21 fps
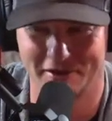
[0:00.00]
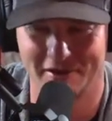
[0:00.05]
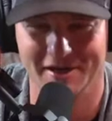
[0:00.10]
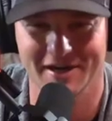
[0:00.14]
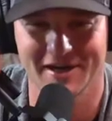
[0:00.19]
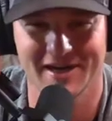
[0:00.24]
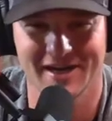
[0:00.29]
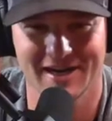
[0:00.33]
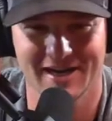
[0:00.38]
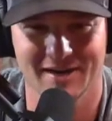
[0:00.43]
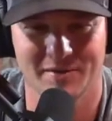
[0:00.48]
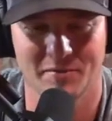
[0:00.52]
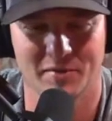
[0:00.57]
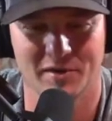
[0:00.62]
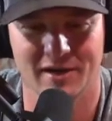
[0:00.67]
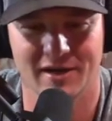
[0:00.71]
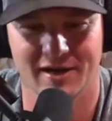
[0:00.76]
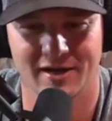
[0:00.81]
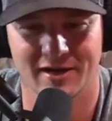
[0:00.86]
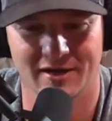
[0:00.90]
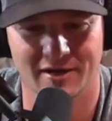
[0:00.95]
Mm-hmm.
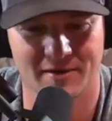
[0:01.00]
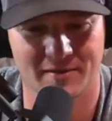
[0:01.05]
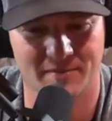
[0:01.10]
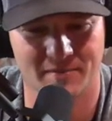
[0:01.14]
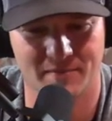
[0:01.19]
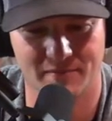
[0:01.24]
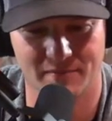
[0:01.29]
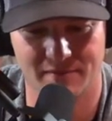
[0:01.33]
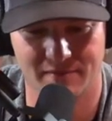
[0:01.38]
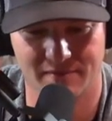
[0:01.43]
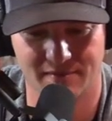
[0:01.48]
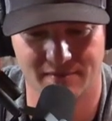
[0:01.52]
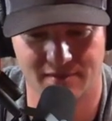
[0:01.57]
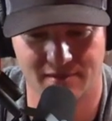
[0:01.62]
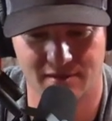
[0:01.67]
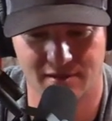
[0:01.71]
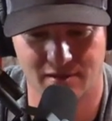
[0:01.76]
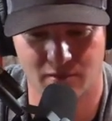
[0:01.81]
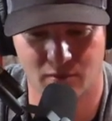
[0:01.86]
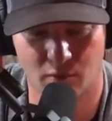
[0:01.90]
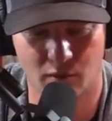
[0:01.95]
But
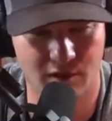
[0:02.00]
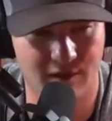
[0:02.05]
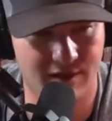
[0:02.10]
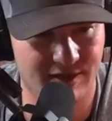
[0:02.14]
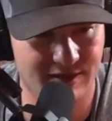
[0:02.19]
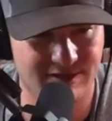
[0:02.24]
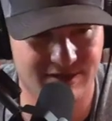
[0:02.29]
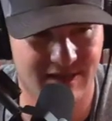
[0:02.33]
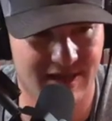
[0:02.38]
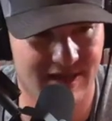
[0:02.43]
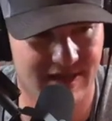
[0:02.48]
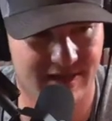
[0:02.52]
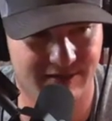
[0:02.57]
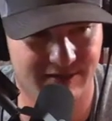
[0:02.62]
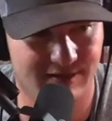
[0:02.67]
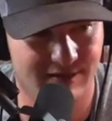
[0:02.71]
what is that?